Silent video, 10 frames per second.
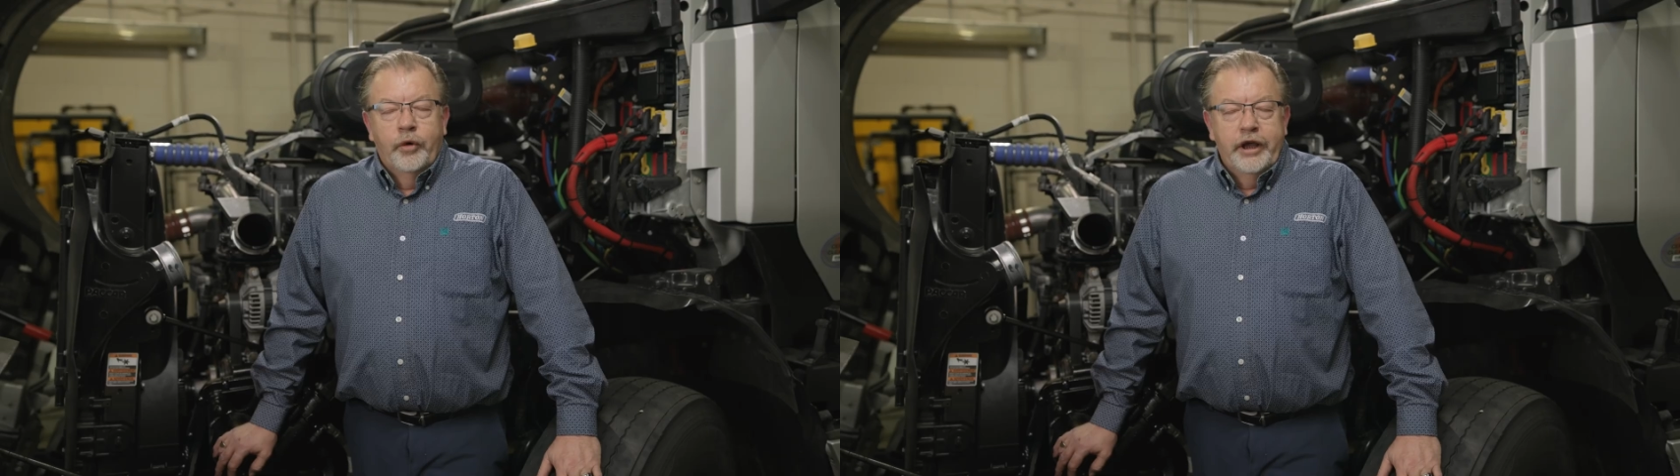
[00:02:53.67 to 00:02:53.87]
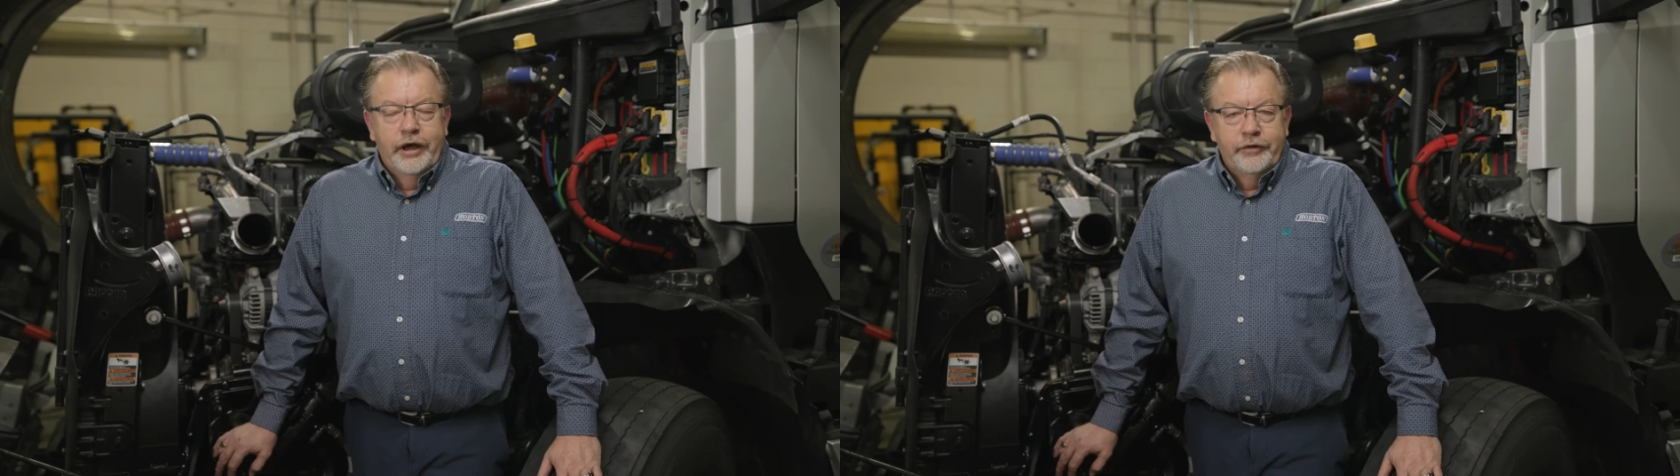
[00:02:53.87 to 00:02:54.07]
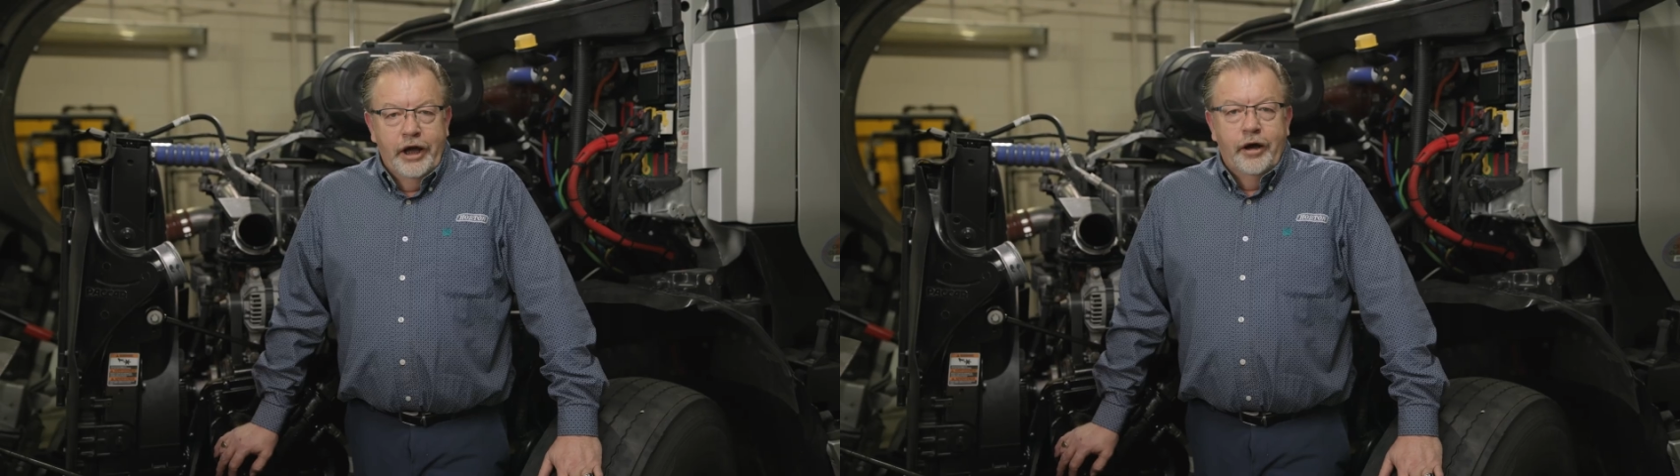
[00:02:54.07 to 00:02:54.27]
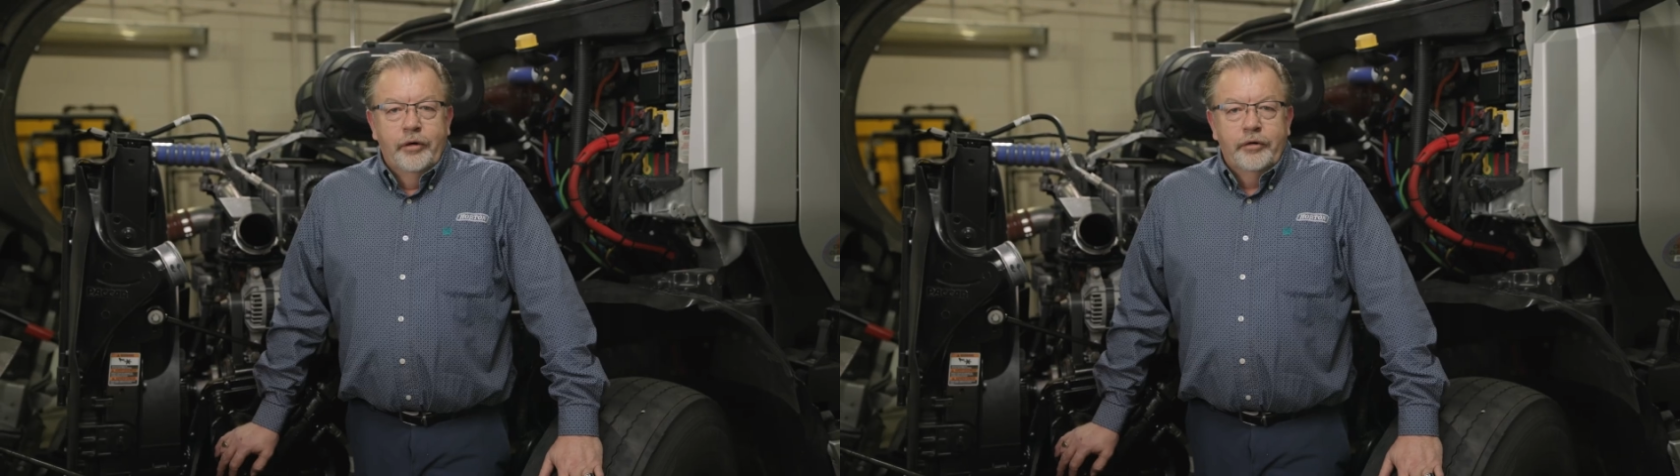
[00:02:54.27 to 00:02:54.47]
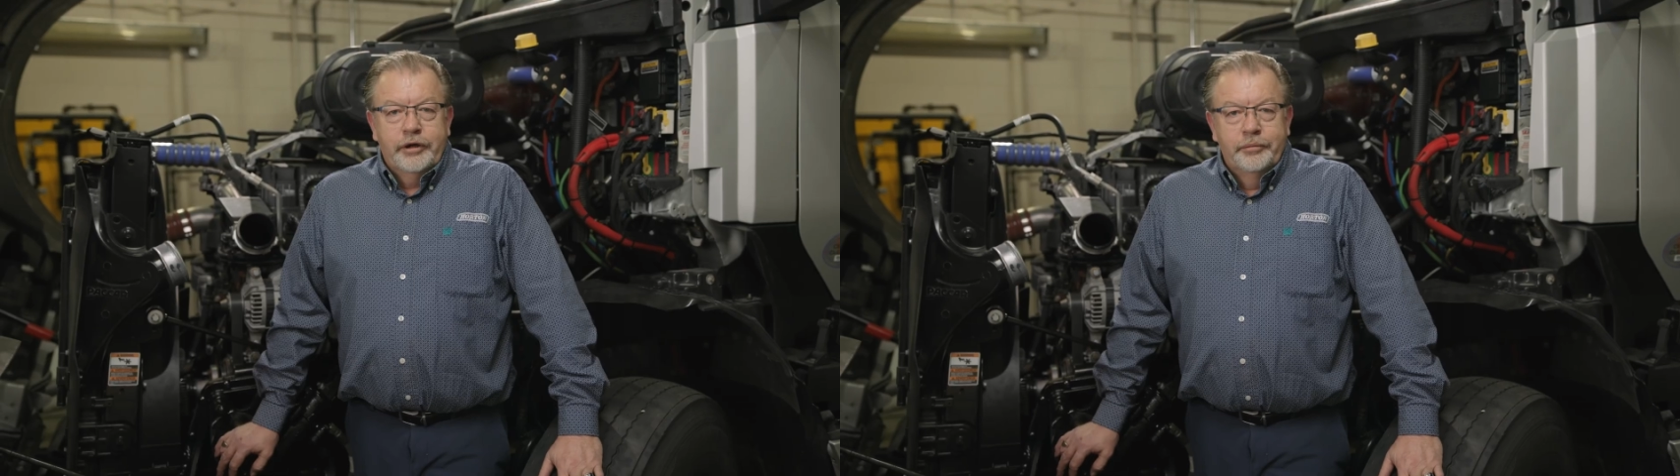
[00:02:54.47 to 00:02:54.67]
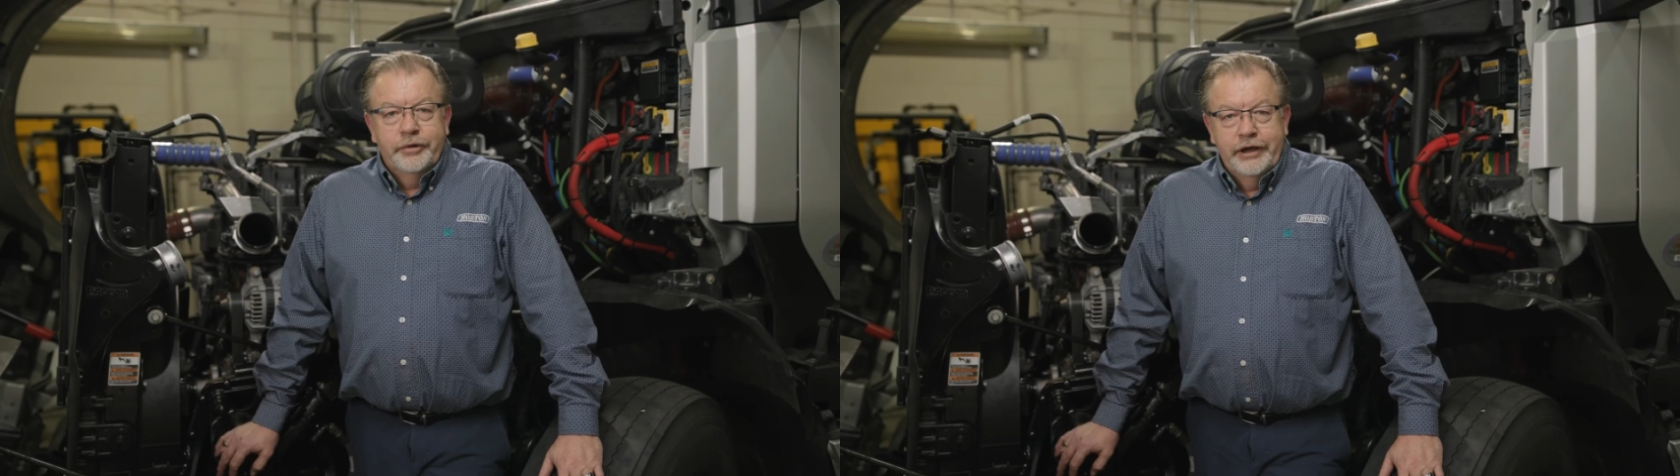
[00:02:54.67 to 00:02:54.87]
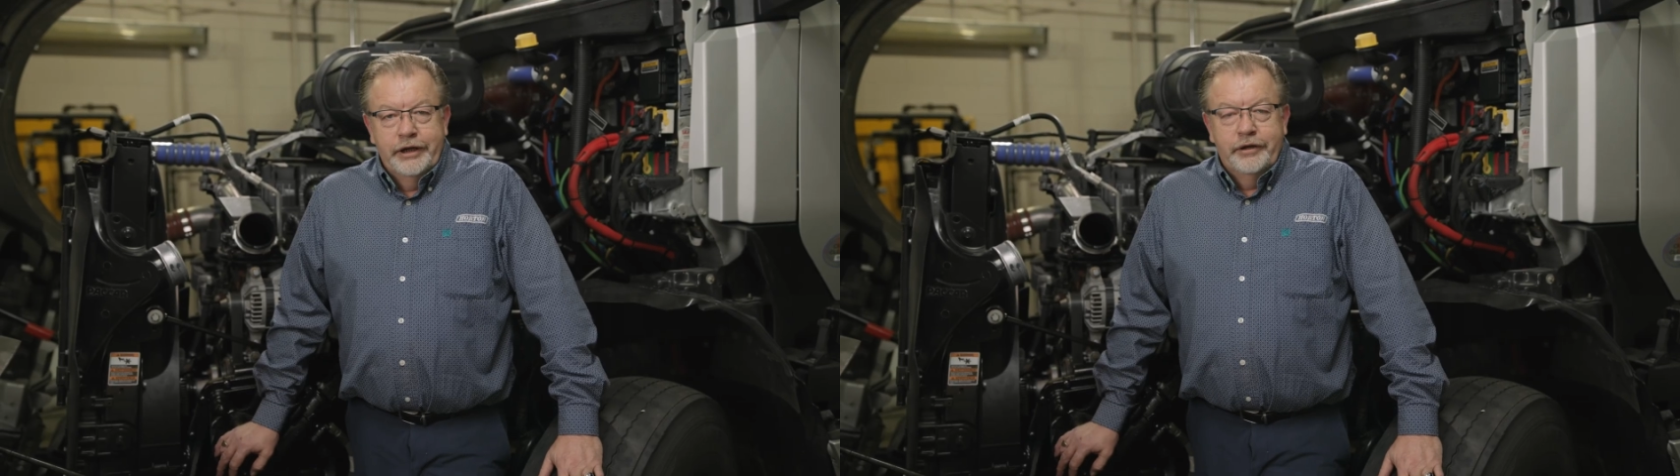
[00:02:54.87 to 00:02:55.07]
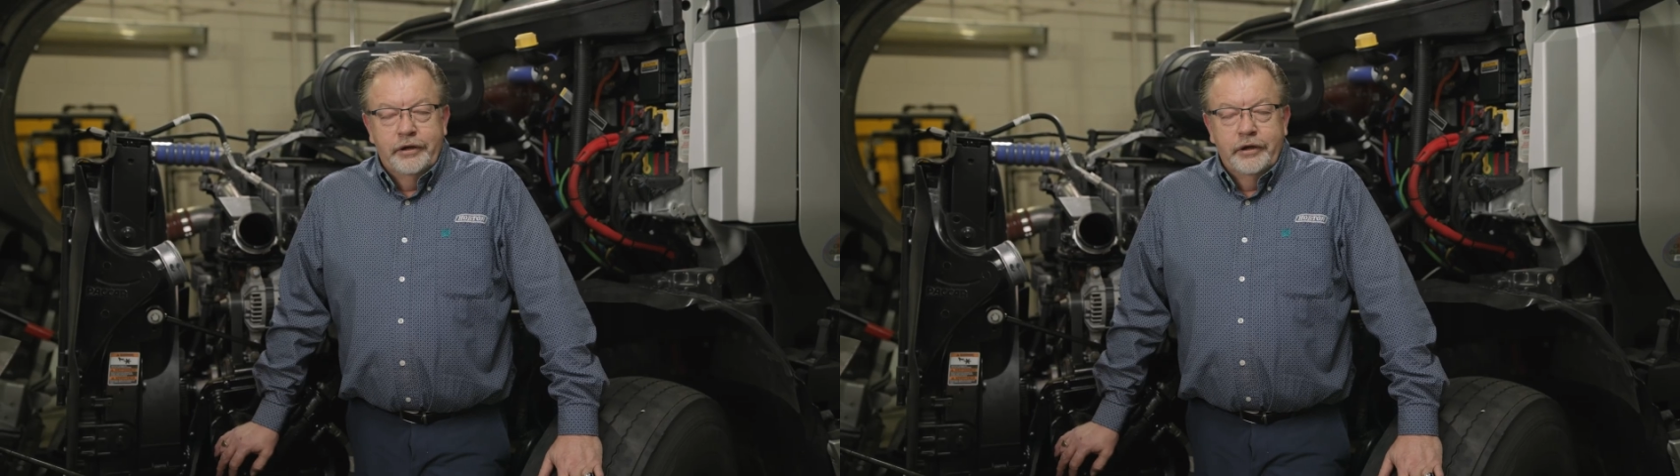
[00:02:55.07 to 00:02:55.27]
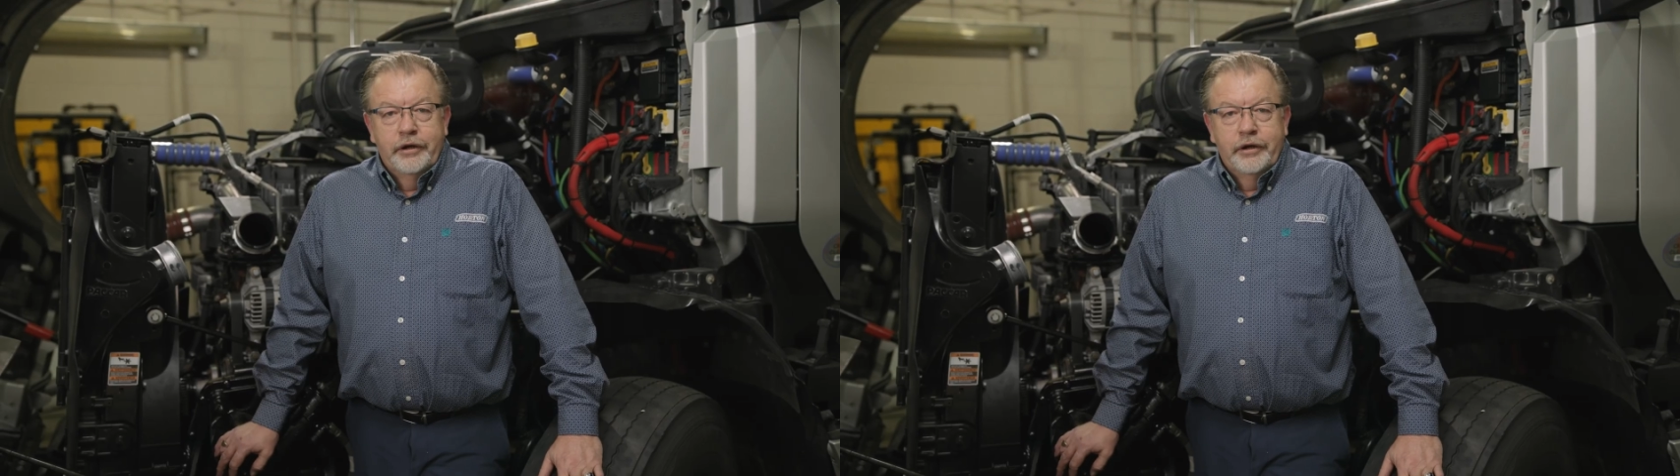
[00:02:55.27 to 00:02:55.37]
We have now completed